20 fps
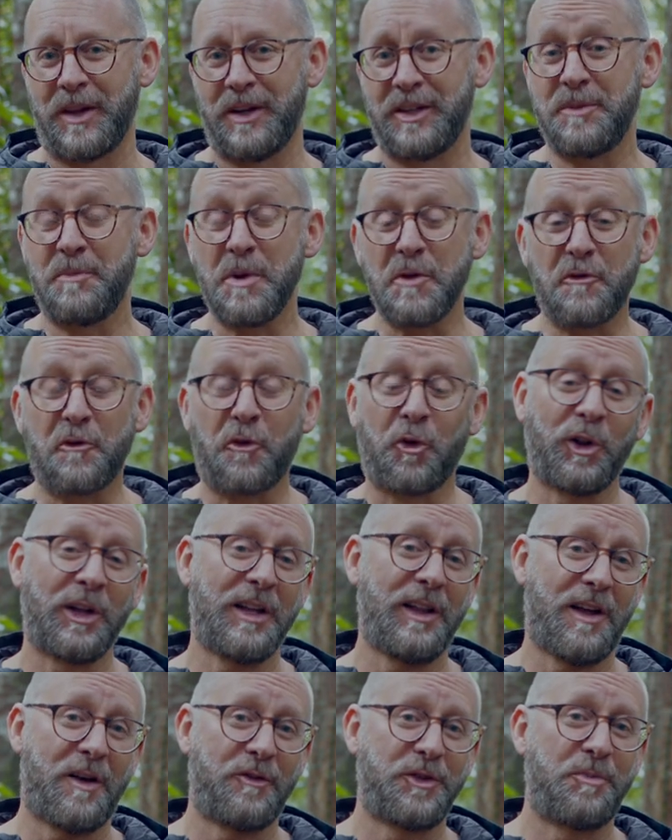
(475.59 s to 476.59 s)
to be fully
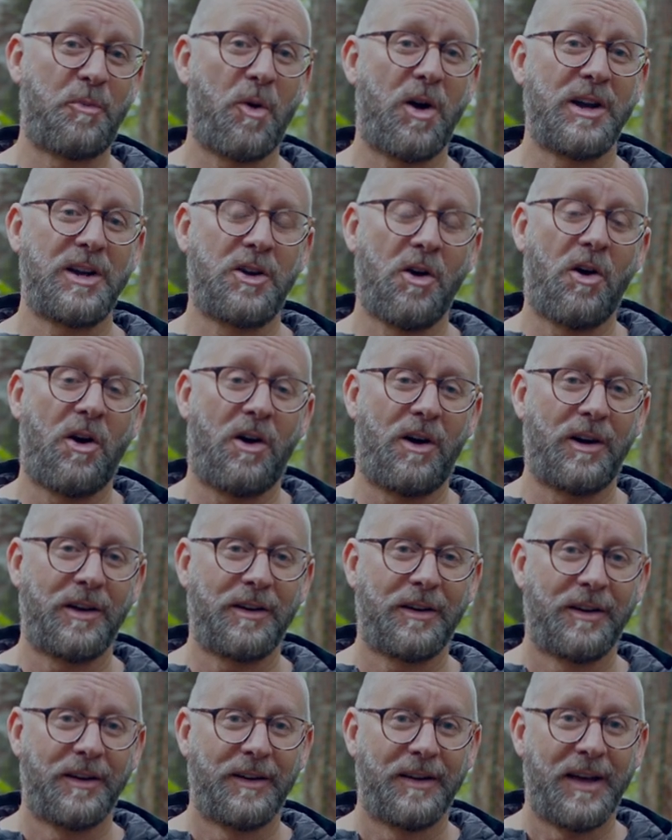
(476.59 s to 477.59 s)
loved by
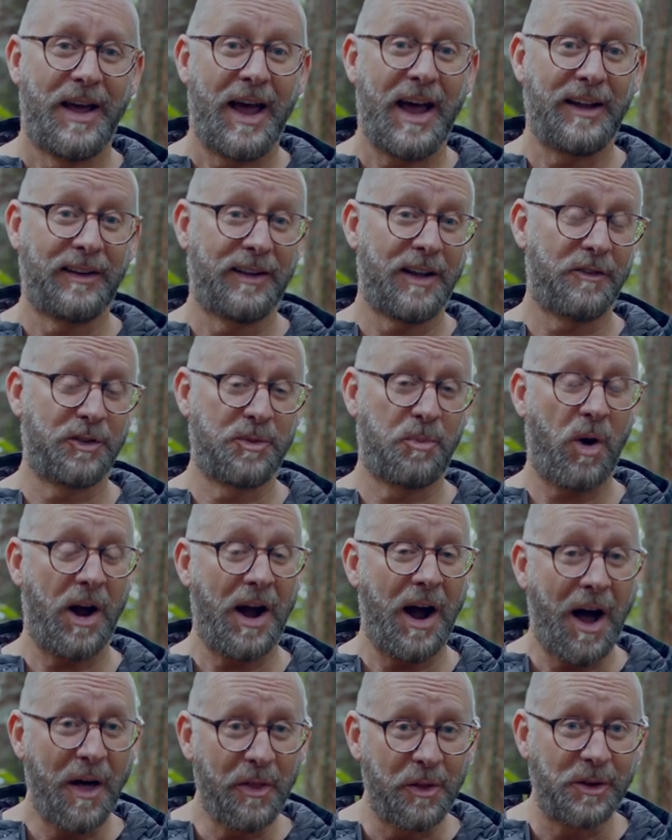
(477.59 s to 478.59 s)
God and loved by
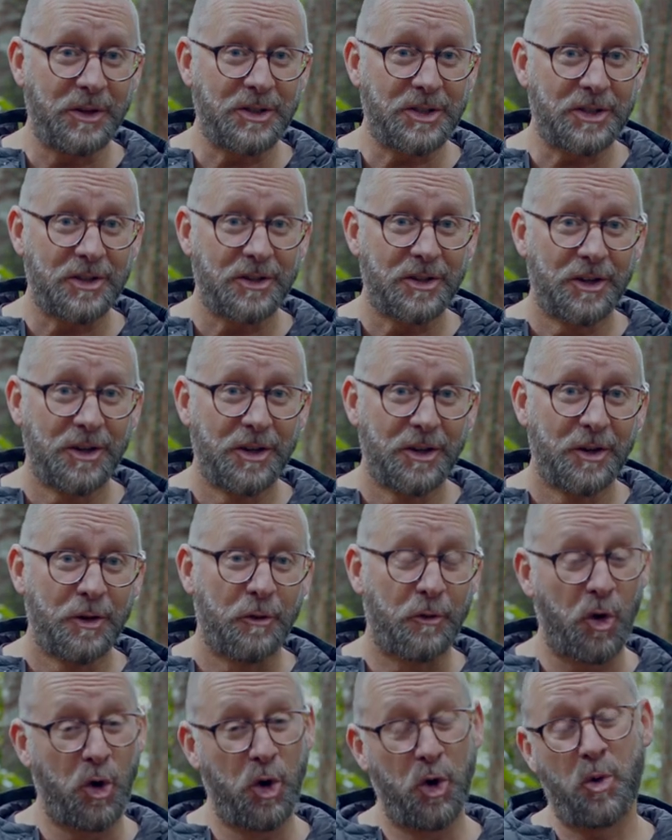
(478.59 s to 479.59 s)
others
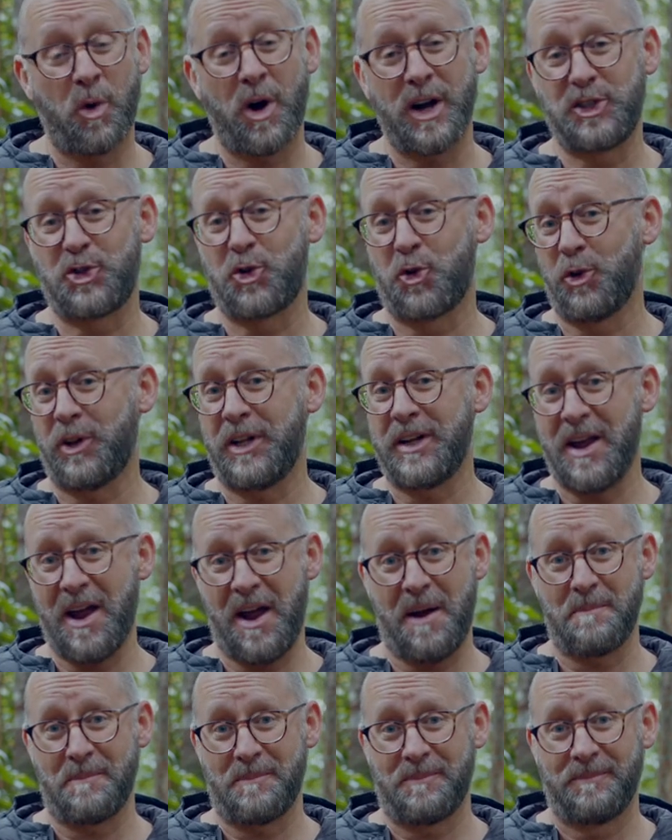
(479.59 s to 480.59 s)
for who I truly
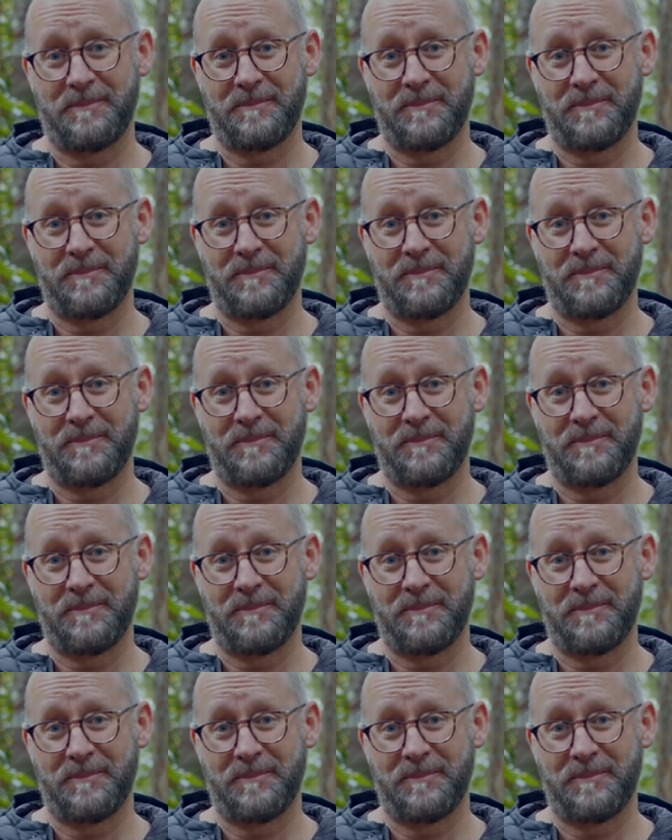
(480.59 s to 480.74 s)
am?